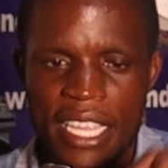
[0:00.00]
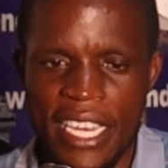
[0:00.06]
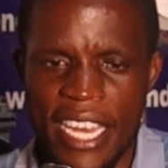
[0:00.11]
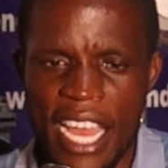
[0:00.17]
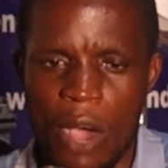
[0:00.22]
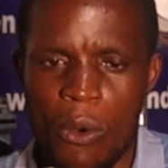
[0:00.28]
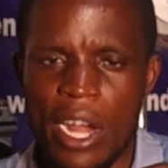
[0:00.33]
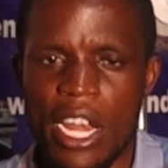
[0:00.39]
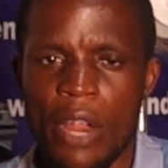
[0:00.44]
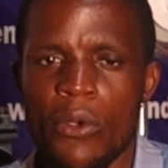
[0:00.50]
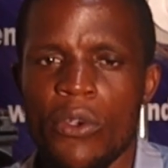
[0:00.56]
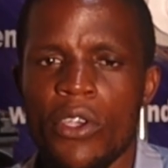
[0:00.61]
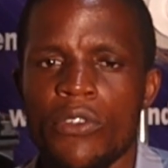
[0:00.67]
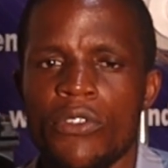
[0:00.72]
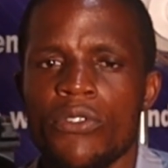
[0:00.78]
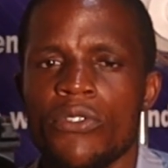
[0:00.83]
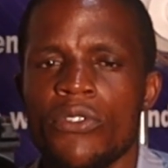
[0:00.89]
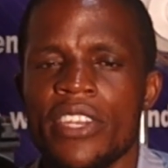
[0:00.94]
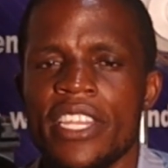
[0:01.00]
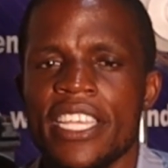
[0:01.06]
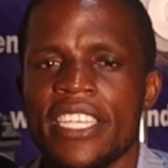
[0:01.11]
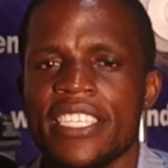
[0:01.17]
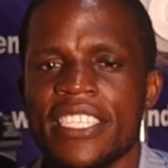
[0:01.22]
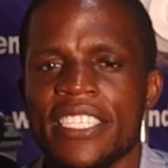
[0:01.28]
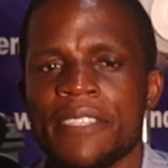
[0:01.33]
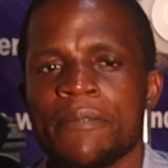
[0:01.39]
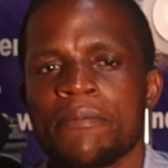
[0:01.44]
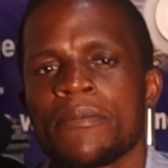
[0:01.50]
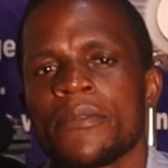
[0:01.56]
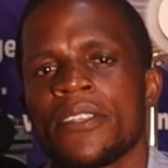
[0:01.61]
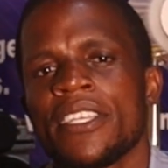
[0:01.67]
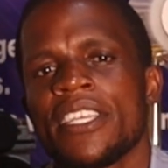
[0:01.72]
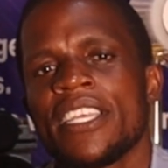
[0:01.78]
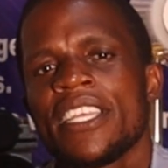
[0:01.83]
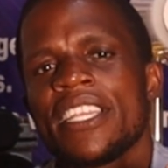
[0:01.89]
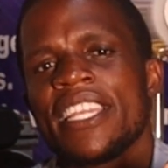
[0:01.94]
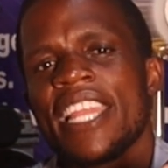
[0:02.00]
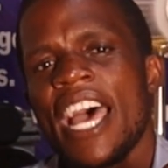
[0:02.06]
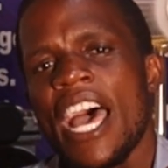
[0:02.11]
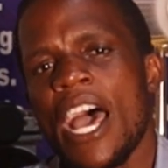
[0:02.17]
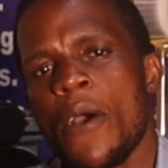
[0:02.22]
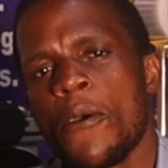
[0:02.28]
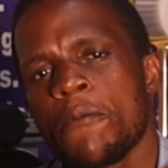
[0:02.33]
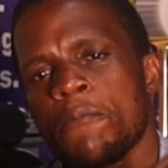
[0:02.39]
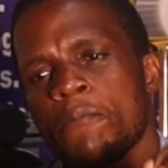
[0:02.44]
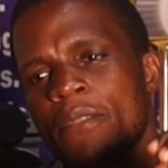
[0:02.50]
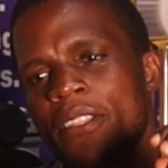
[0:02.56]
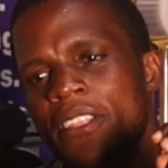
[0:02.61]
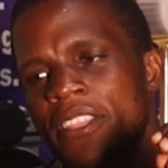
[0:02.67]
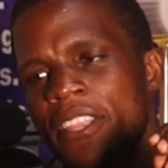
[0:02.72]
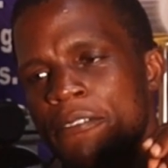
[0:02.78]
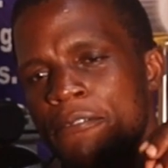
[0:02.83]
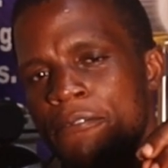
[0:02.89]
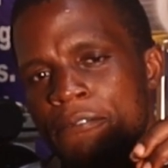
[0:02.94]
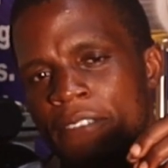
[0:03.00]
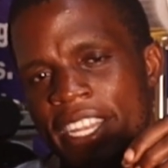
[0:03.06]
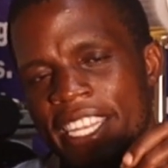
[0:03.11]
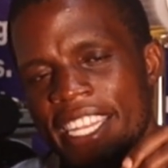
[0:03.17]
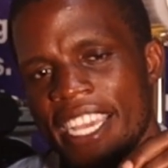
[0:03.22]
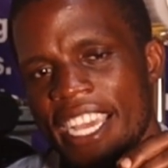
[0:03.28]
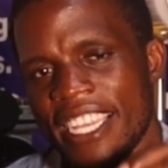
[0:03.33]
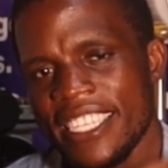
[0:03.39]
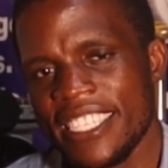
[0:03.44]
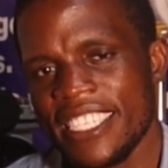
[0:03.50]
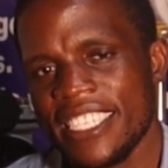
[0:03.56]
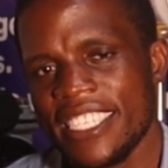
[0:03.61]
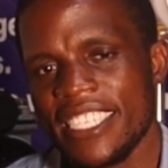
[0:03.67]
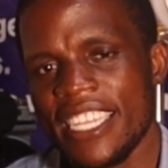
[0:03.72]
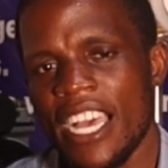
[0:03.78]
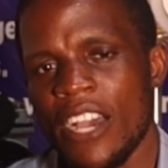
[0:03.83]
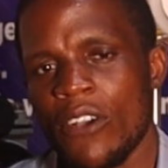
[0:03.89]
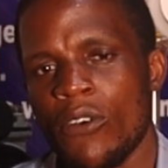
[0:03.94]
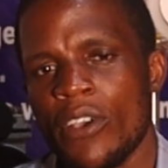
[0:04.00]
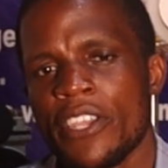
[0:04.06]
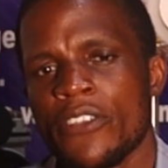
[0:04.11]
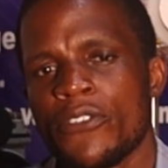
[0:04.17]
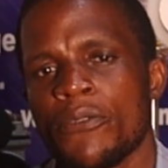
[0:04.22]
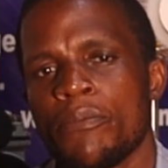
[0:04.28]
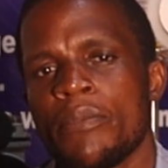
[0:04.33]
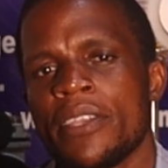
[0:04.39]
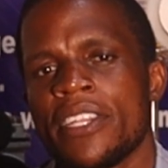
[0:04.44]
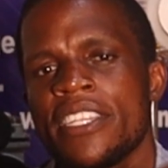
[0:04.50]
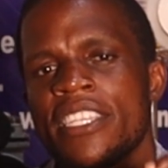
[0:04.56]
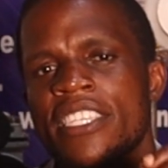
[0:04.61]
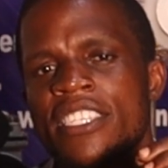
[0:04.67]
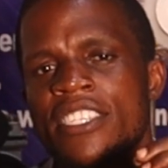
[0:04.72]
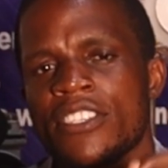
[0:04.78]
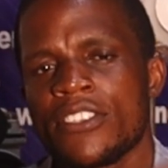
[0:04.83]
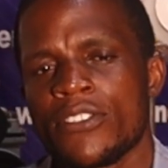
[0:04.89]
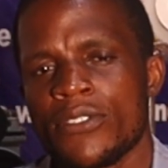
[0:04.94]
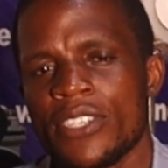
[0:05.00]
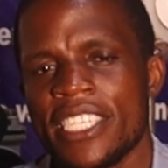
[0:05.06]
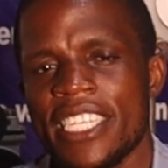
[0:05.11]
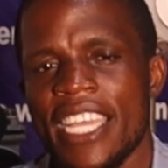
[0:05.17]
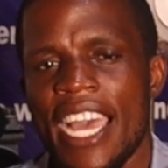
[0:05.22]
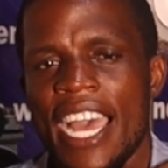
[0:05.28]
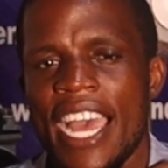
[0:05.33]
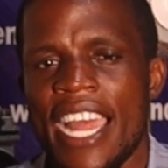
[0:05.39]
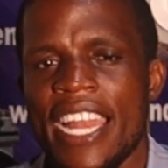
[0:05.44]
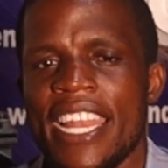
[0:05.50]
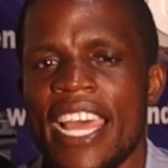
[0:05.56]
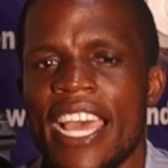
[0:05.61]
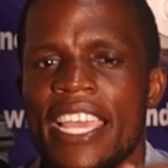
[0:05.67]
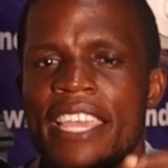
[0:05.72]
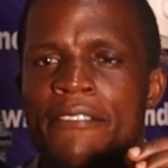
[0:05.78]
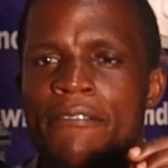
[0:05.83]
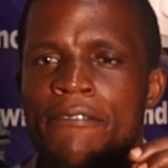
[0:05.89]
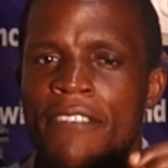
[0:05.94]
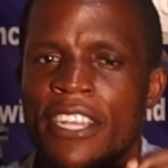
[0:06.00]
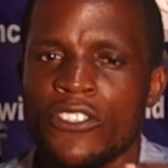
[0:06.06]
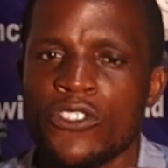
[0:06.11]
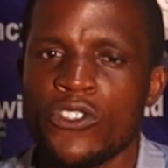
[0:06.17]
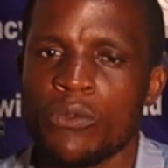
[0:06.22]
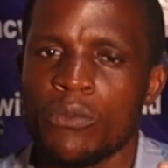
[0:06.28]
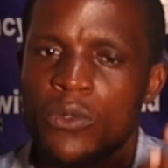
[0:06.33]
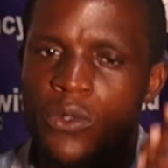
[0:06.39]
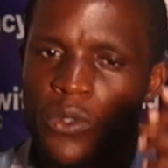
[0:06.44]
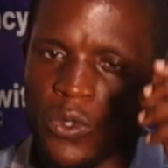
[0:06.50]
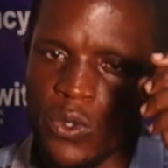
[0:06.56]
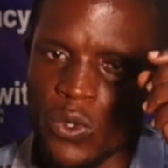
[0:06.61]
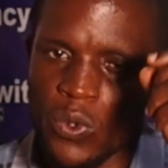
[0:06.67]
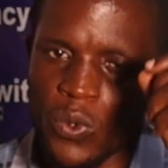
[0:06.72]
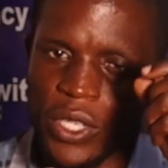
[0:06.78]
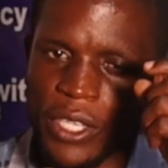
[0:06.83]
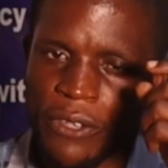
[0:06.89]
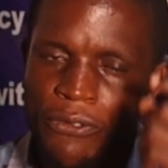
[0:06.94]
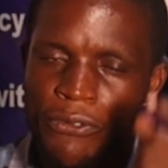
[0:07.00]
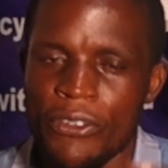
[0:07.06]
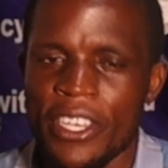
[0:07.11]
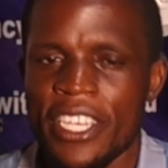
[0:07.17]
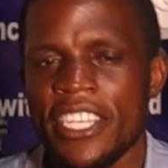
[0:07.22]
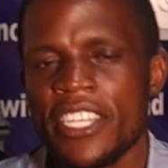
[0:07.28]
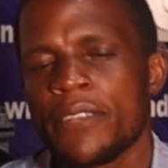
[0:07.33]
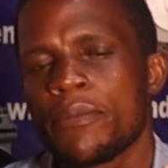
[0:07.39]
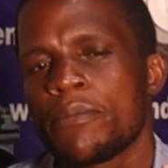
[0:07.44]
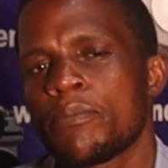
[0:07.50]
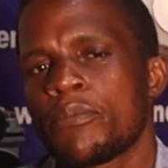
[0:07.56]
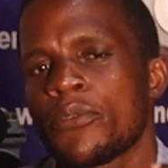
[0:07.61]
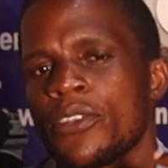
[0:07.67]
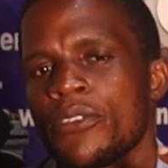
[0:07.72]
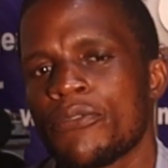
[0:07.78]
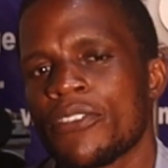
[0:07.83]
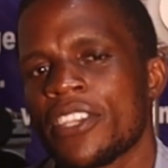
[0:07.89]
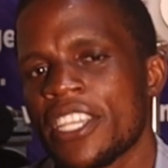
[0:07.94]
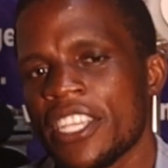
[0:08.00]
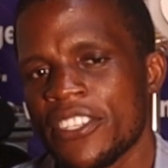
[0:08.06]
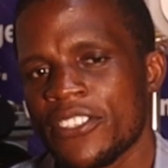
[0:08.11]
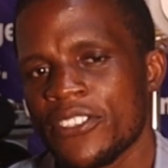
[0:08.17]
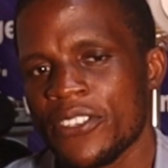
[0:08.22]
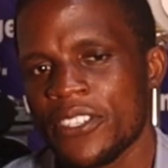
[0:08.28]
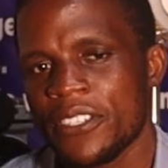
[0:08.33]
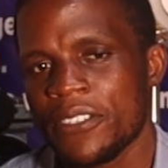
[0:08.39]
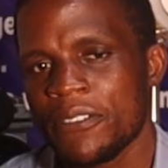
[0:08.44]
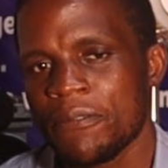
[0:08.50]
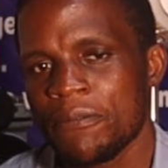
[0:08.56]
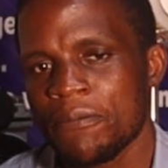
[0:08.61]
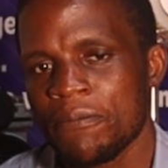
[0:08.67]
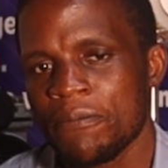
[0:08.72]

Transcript: Now, what are we going to do next? Now, the fatty acids are going to be distilled under a vacuum to effect purification.